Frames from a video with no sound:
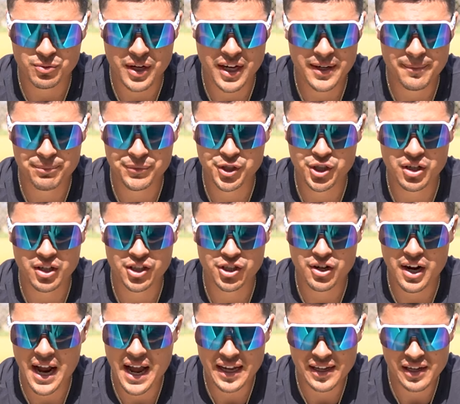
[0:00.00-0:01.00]
right? You're
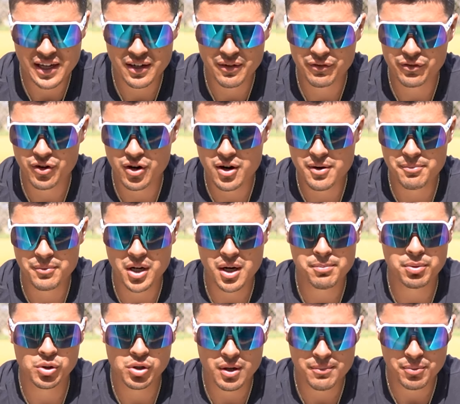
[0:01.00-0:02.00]
hanging from a
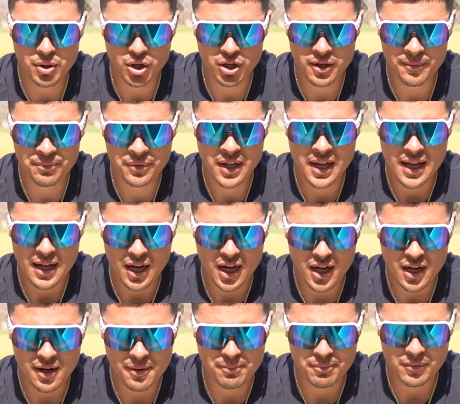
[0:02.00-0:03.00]
pull-up bar.
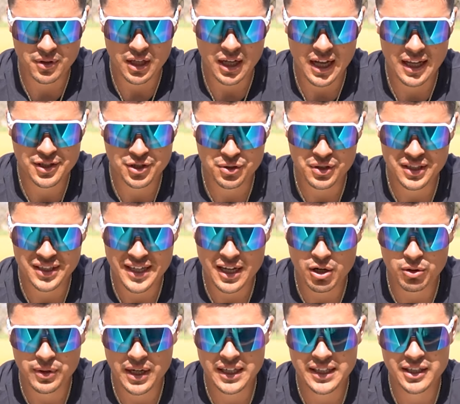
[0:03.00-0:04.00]
As you can
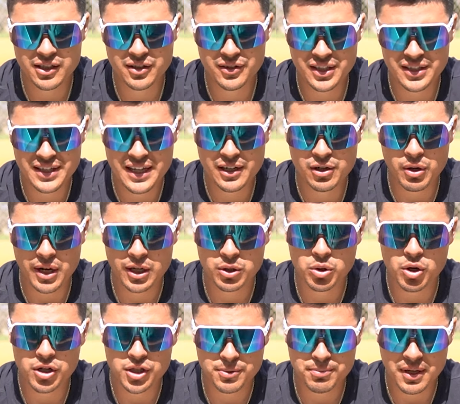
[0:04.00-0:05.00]
tell right here in this angle, I
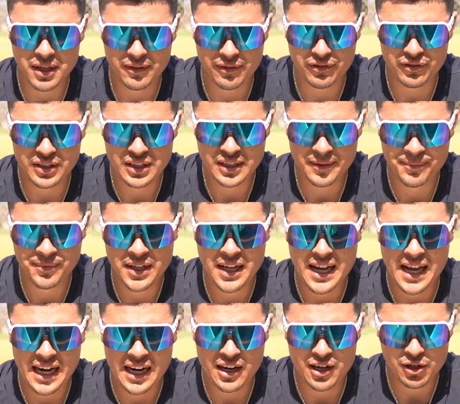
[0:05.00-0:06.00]
cross my feet
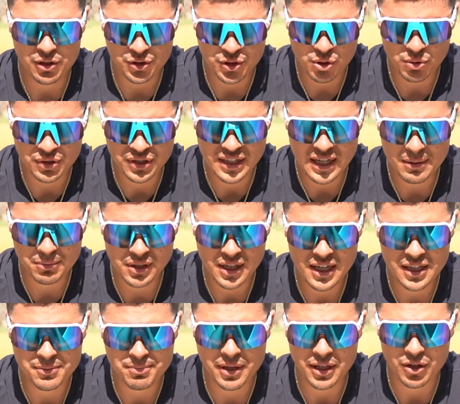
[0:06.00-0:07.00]
and I also
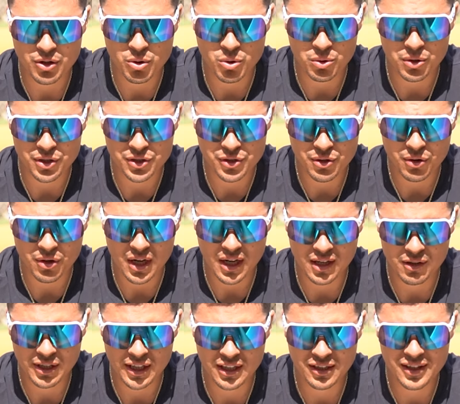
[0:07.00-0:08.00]
stabilize my core. So
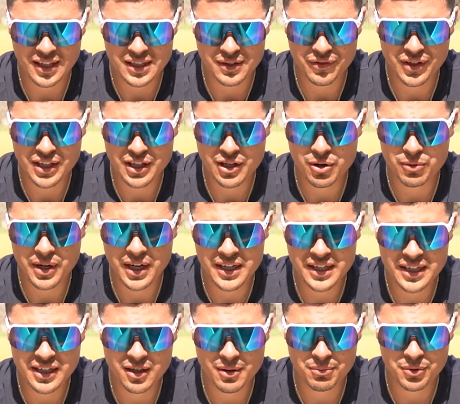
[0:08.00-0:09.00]
in this video right
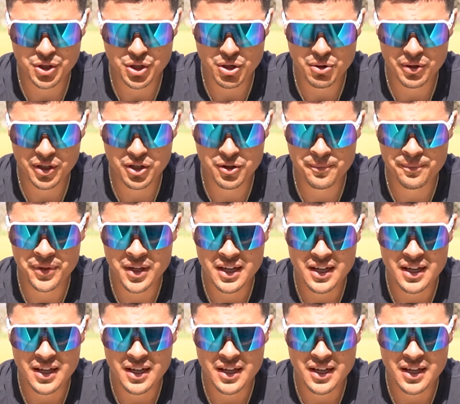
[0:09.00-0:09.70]
here, I'm showing you,